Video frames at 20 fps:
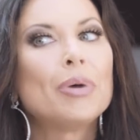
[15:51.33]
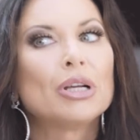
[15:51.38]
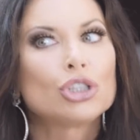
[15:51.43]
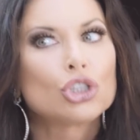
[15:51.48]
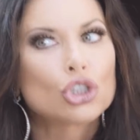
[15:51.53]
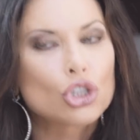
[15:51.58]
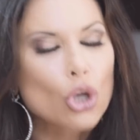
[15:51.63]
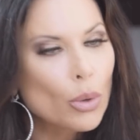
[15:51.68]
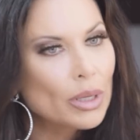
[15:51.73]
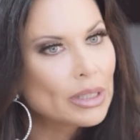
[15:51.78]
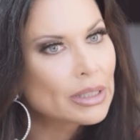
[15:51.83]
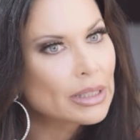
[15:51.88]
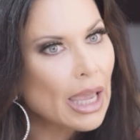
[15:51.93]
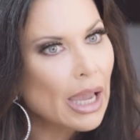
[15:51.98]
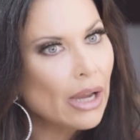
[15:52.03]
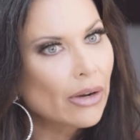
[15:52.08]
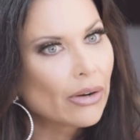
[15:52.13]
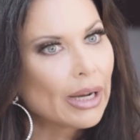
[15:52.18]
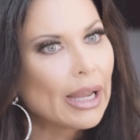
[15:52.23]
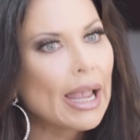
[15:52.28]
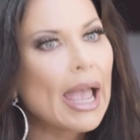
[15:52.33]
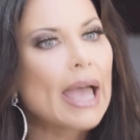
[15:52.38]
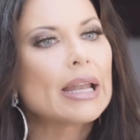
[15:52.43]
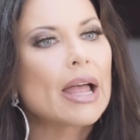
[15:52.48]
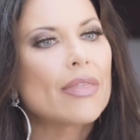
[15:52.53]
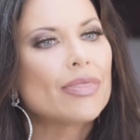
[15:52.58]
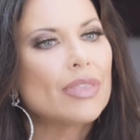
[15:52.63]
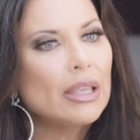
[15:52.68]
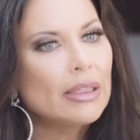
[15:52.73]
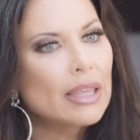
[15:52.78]
But so is Carrie. And
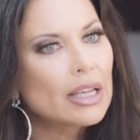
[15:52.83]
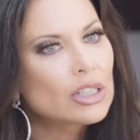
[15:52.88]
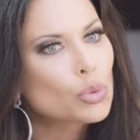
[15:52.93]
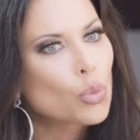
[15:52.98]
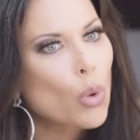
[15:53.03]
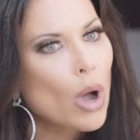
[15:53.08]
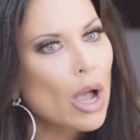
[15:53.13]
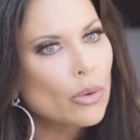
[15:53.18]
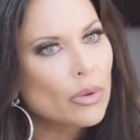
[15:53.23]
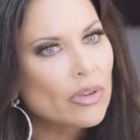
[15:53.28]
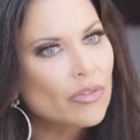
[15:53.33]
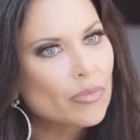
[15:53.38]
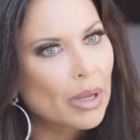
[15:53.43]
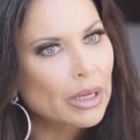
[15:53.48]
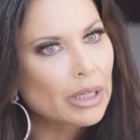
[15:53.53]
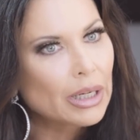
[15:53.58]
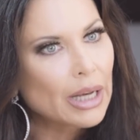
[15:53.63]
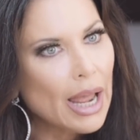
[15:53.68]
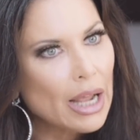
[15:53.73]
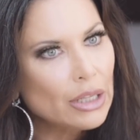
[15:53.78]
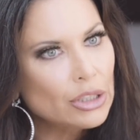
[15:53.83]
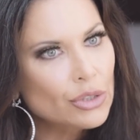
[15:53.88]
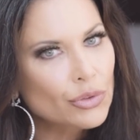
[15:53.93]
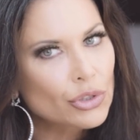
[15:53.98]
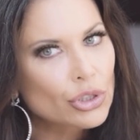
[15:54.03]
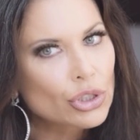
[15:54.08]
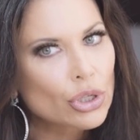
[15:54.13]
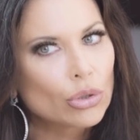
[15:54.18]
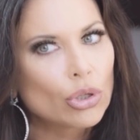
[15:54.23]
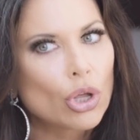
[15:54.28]
I think that's why we've butted heads
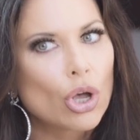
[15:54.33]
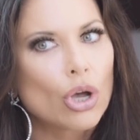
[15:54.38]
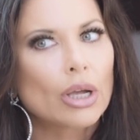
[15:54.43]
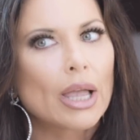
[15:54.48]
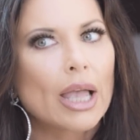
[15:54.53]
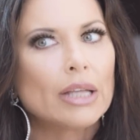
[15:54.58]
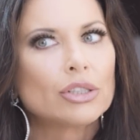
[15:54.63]
for so long.